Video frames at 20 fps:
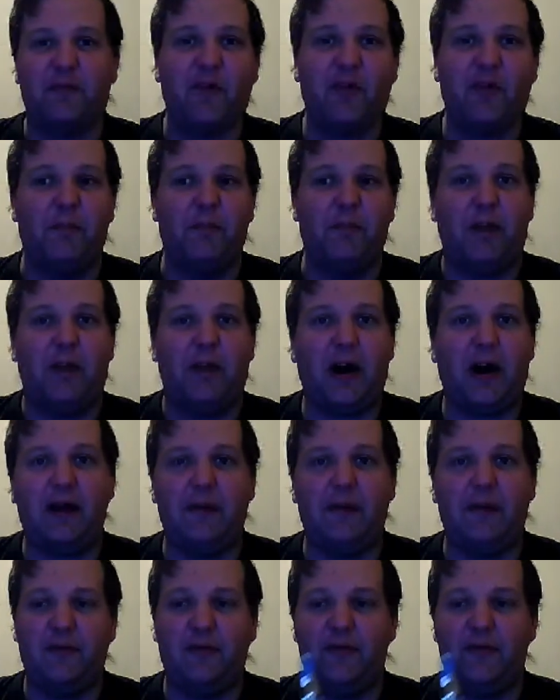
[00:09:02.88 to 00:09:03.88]
I bought
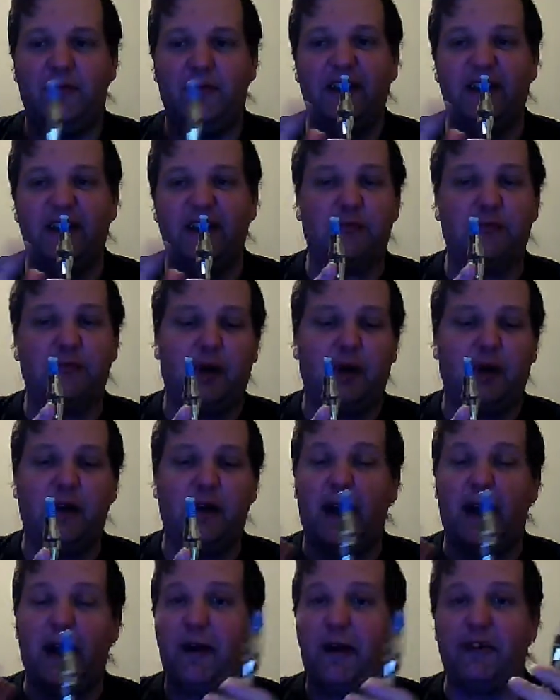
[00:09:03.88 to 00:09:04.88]
this one,
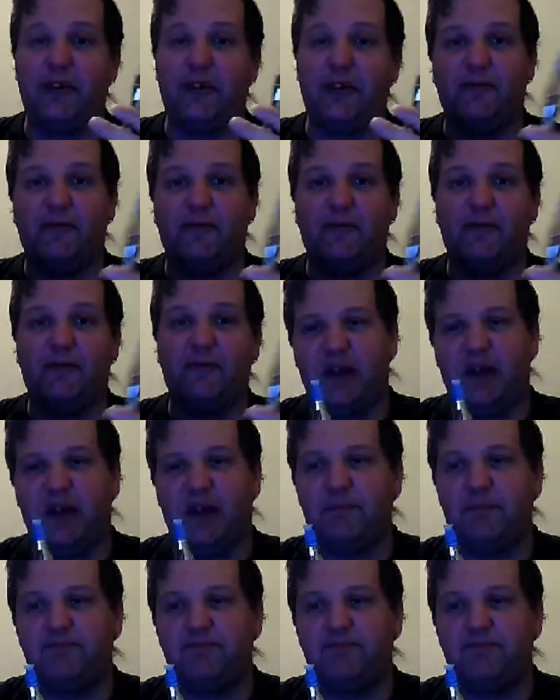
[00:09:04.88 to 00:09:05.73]
I would have never bought it.